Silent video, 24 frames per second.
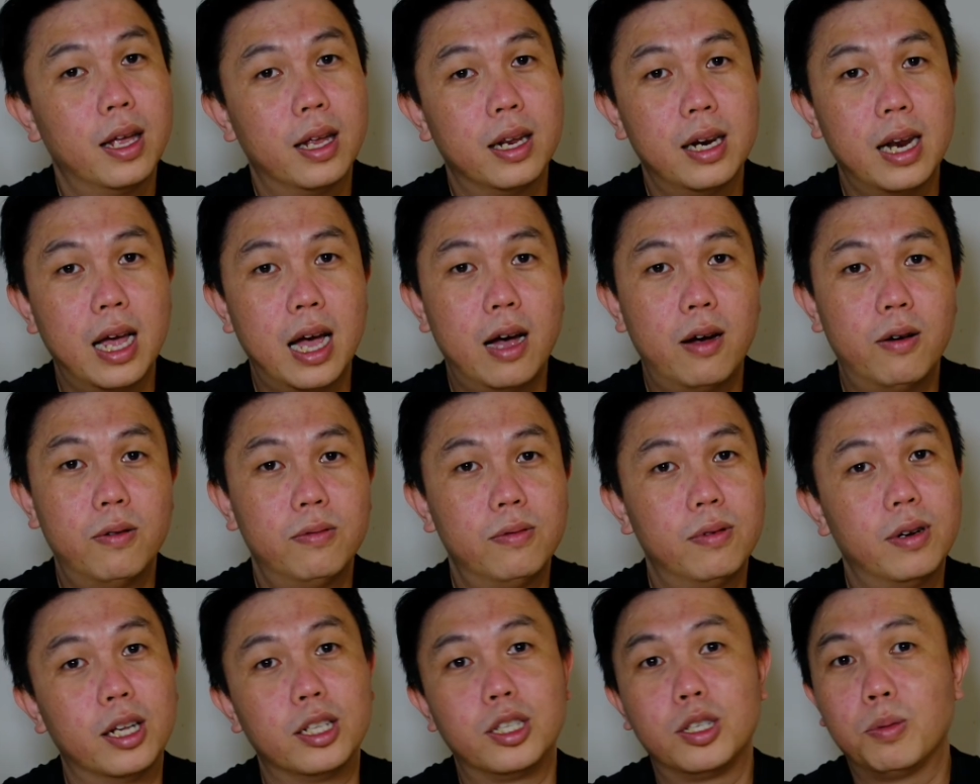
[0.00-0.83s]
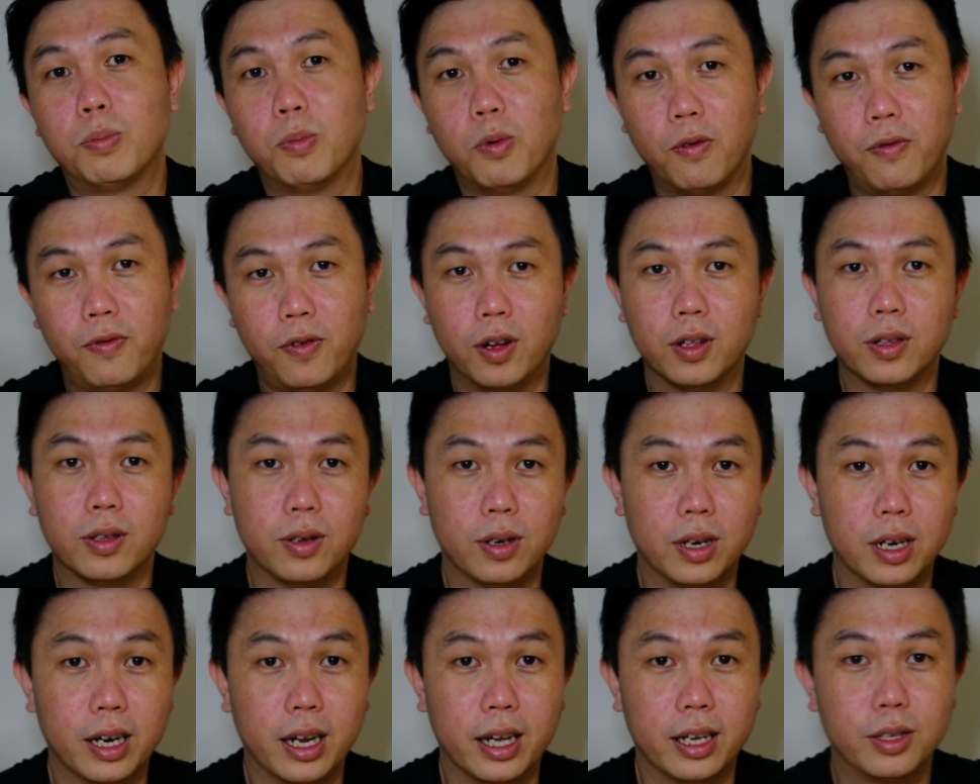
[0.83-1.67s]
Now let's move on to
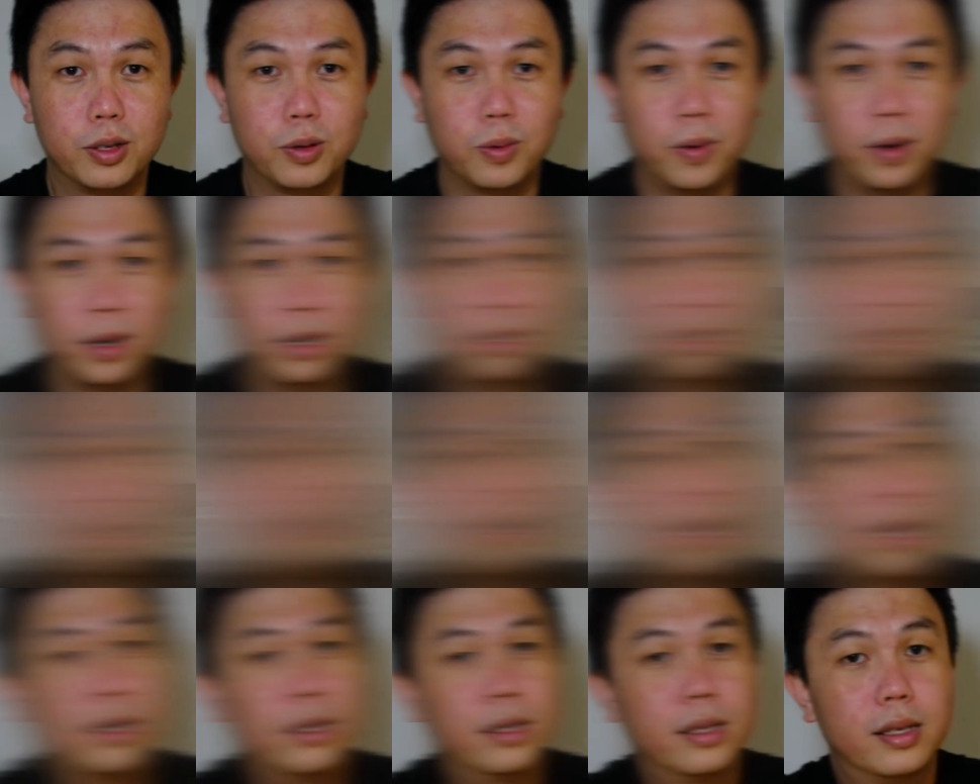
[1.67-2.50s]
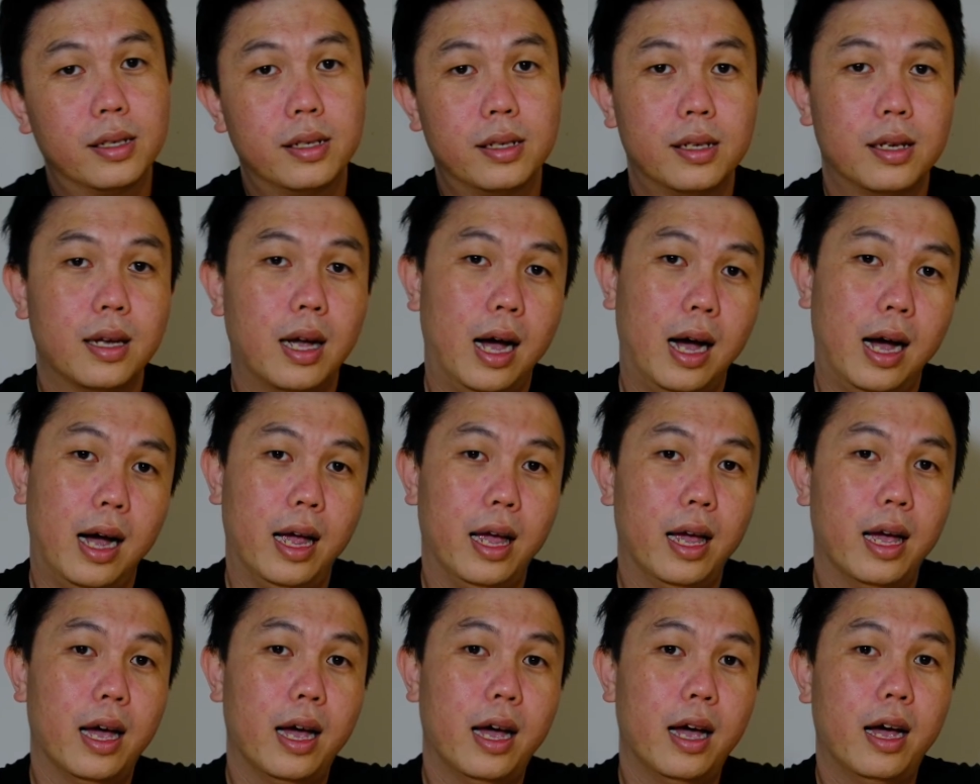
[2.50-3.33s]
the next one. Next, I
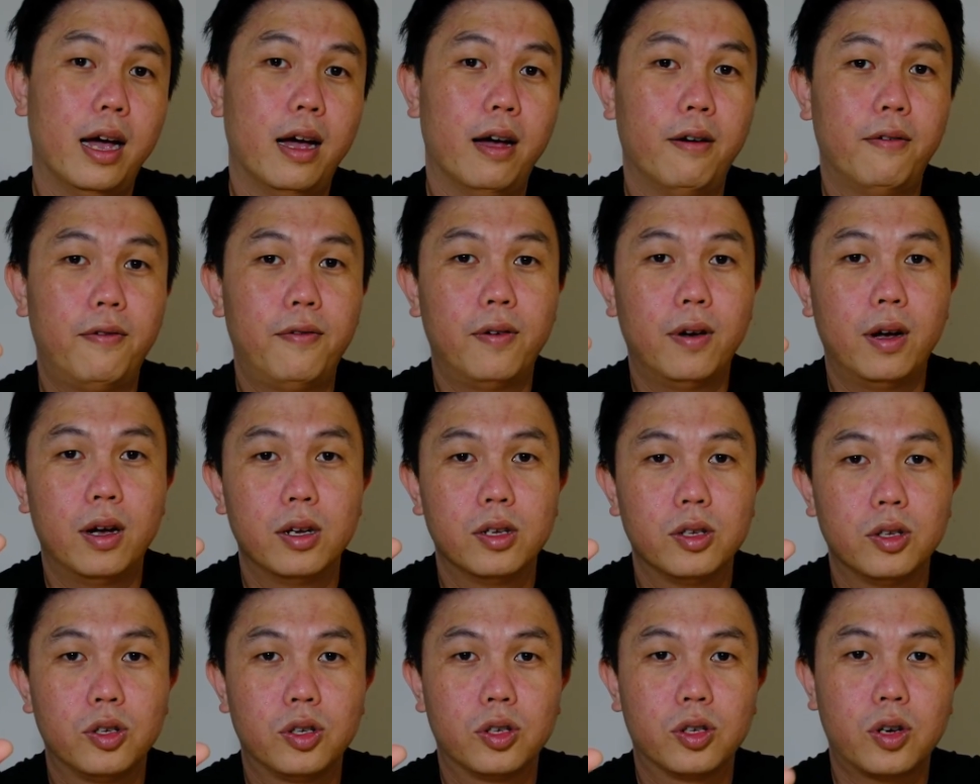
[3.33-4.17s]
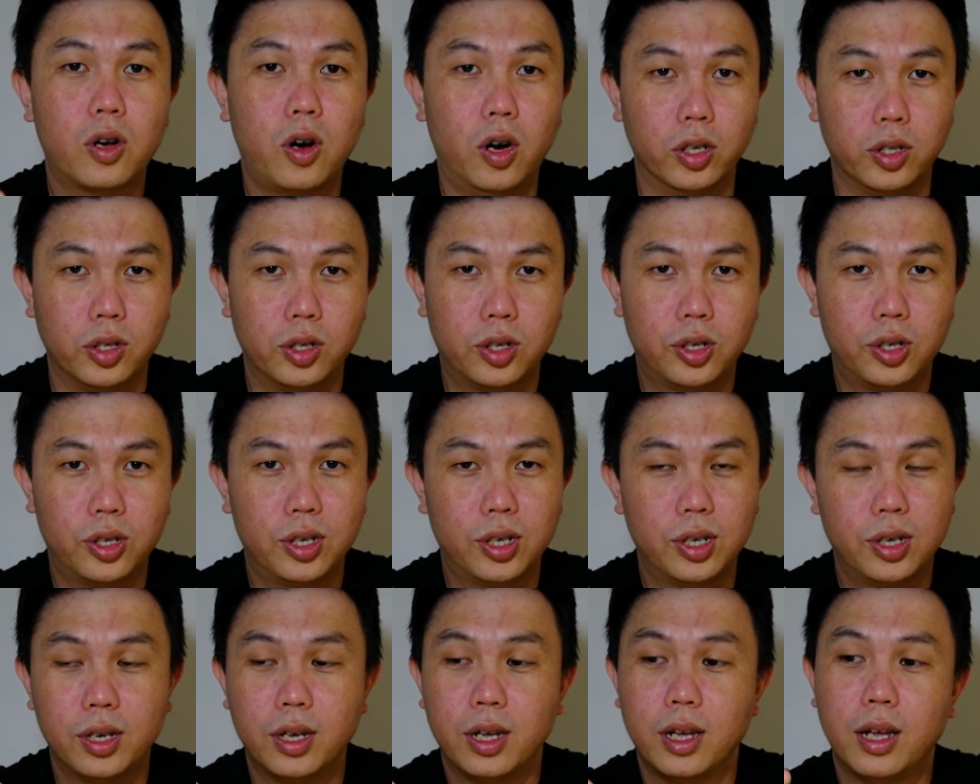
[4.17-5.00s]
have
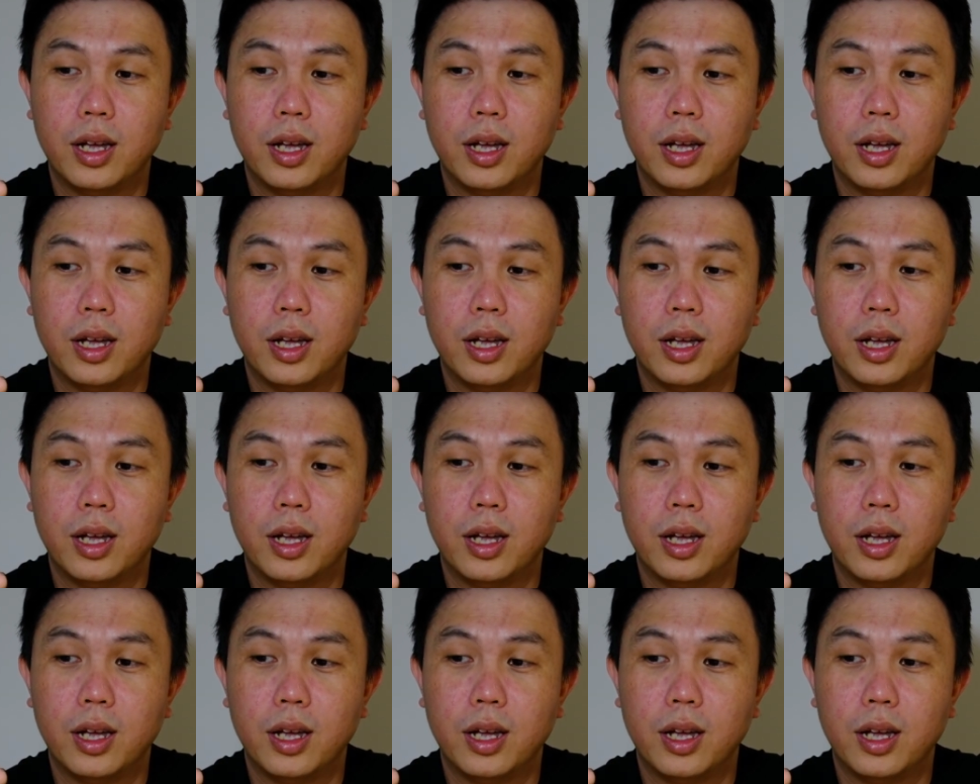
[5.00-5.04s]
Scotch.